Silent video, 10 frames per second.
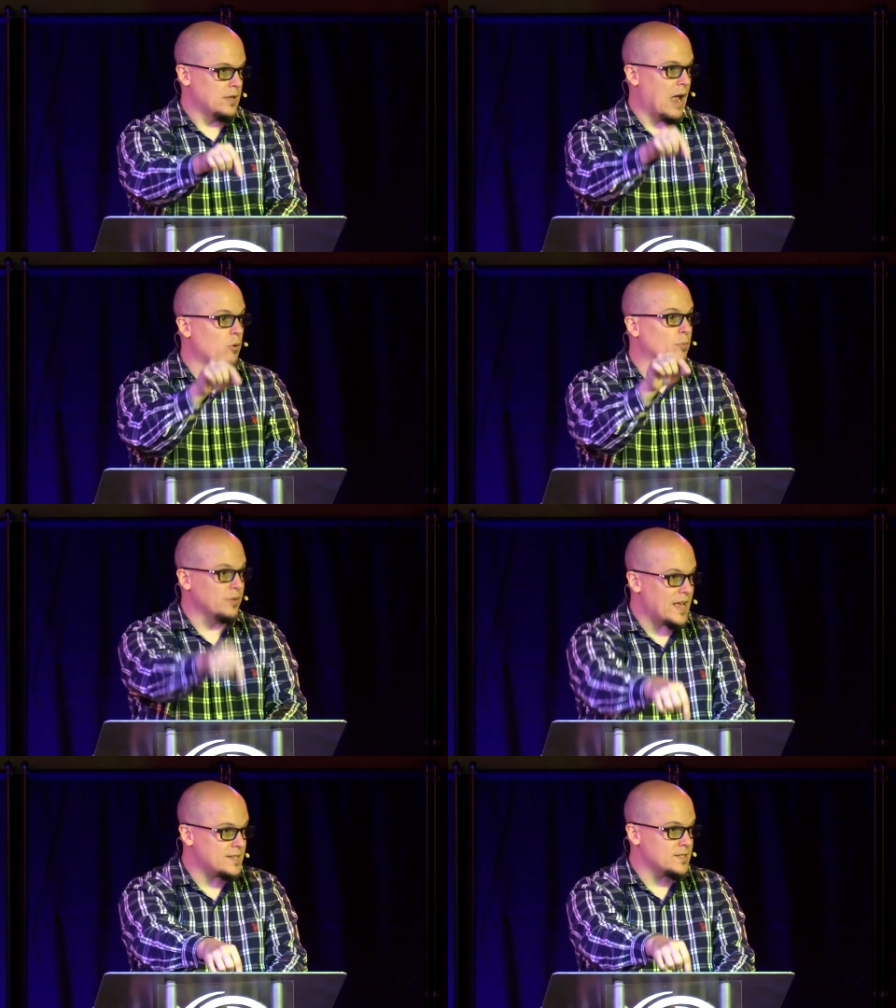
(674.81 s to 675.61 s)
I will
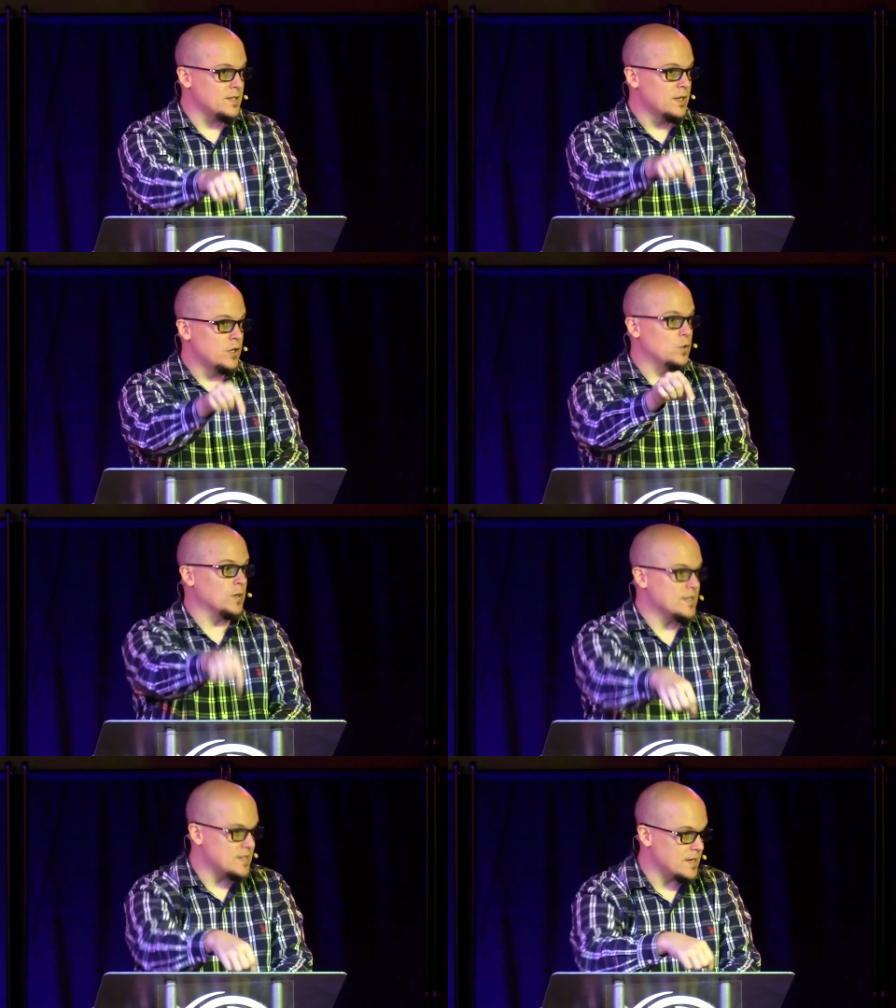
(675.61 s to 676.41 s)
bless your
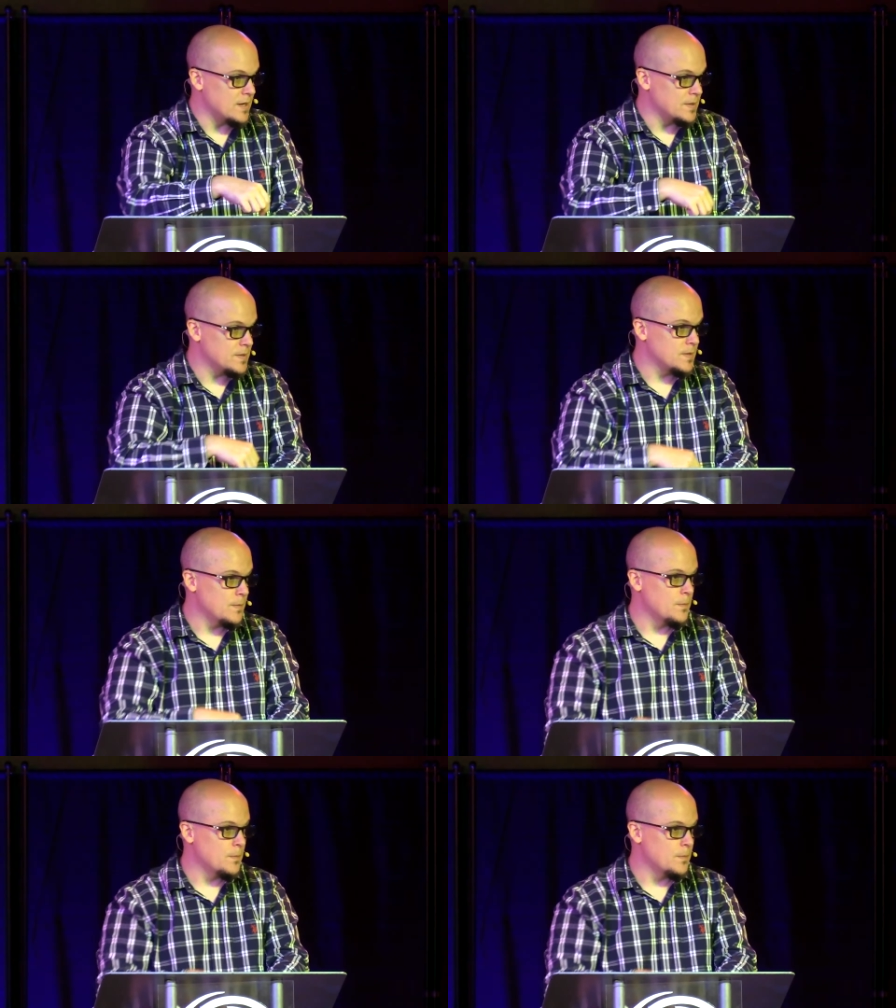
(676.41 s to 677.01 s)
descendants."